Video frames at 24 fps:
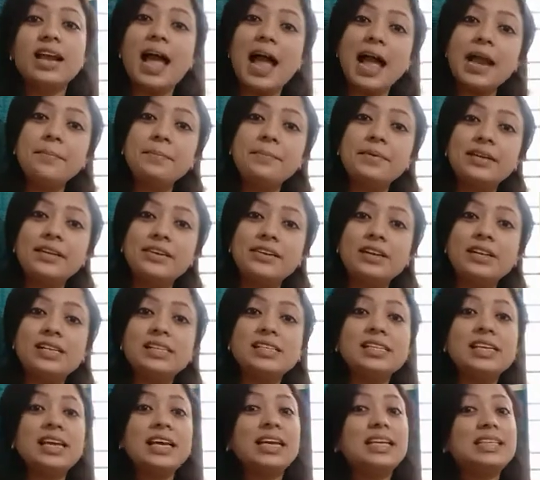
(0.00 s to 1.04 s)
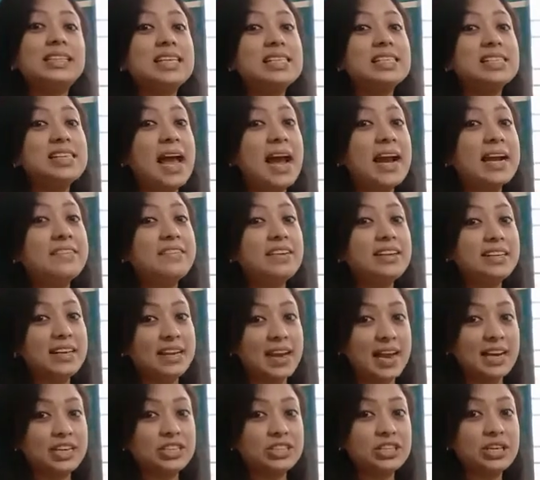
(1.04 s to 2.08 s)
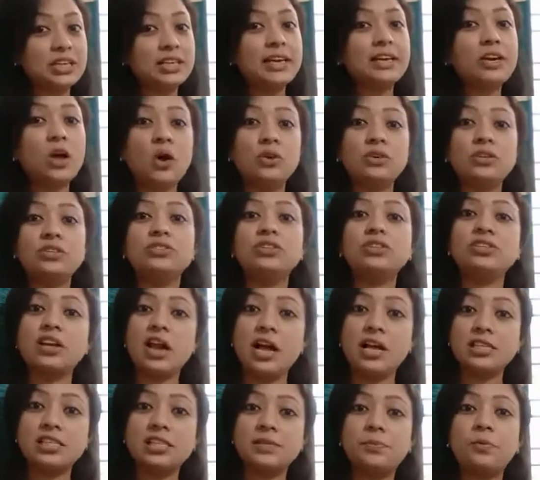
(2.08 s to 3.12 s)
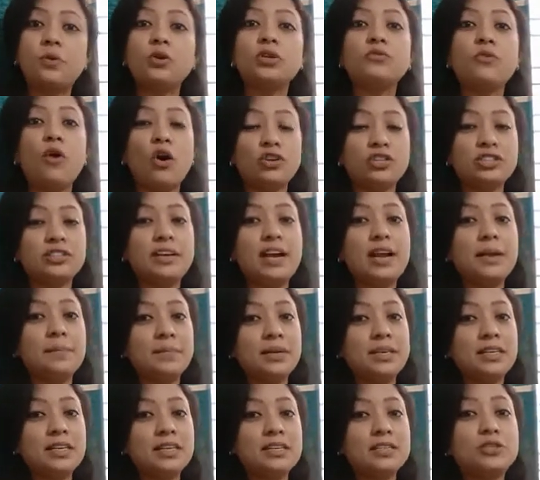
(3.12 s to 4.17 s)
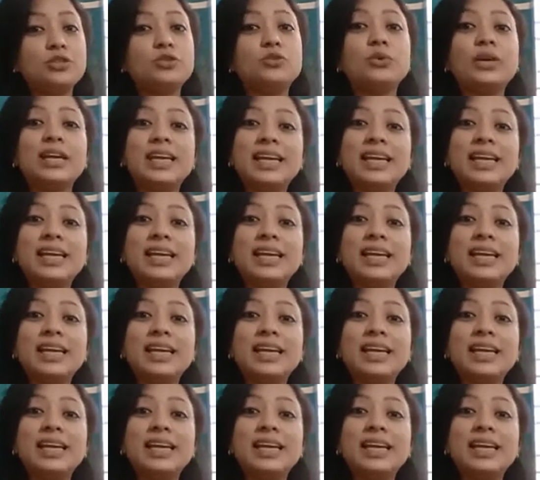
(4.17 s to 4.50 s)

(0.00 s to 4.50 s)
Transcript: and minerals in the sideway direction in order to transport water and minerals to